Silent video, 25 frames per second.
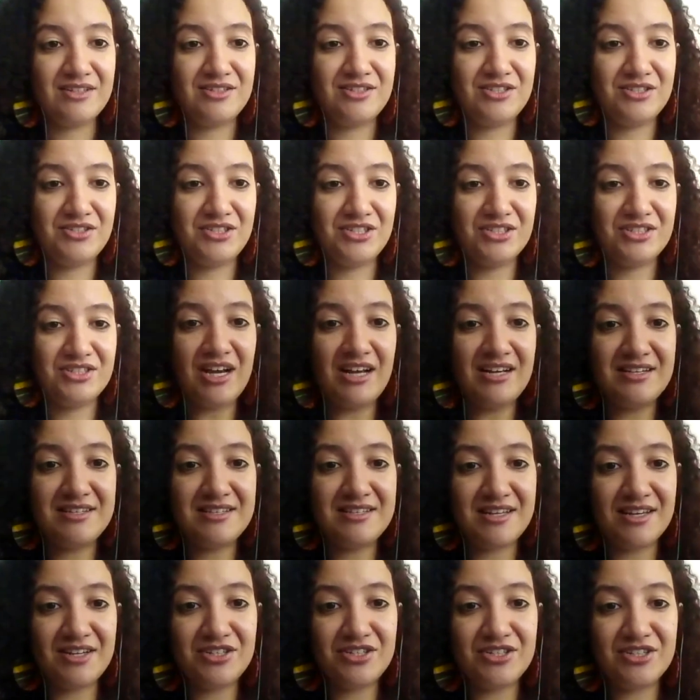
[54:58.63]

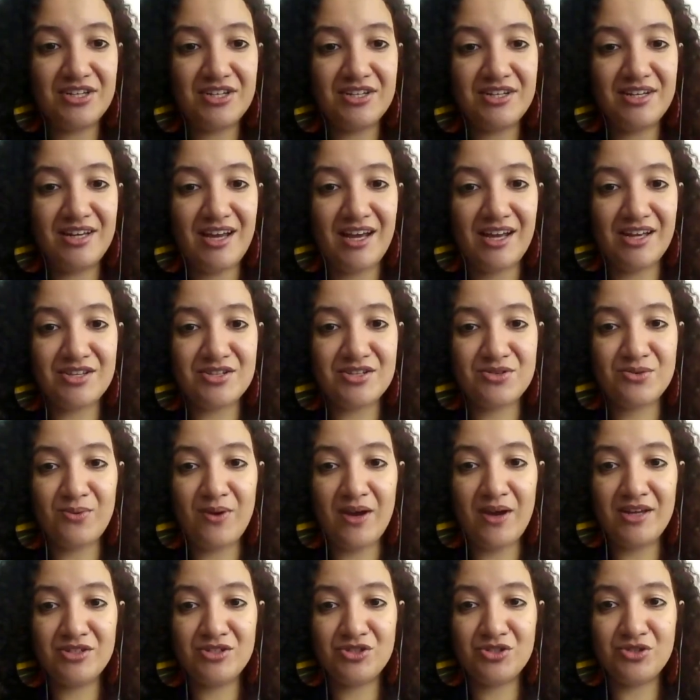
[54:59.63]
digitalization as a
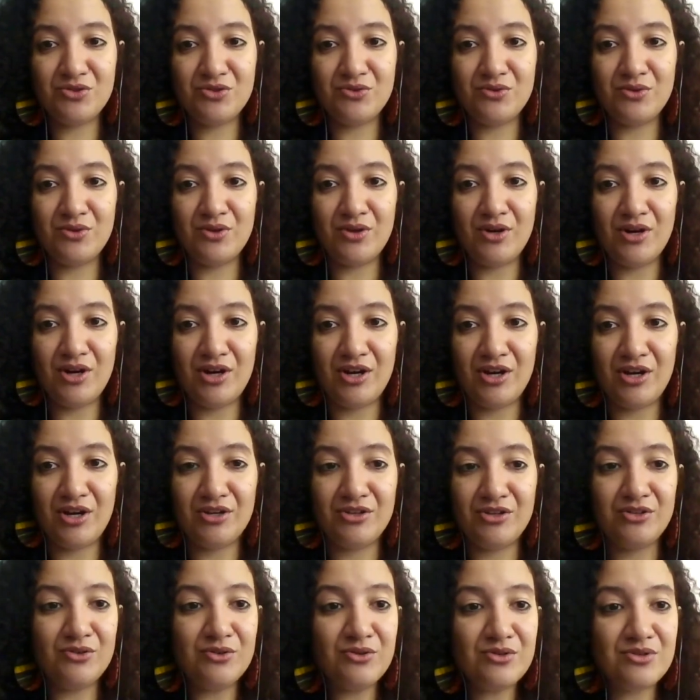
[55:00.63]
way to
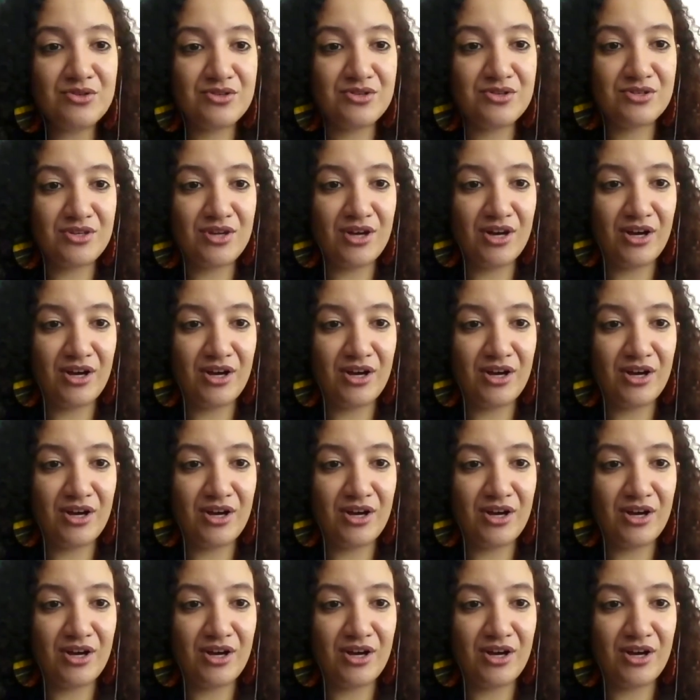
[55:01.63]
use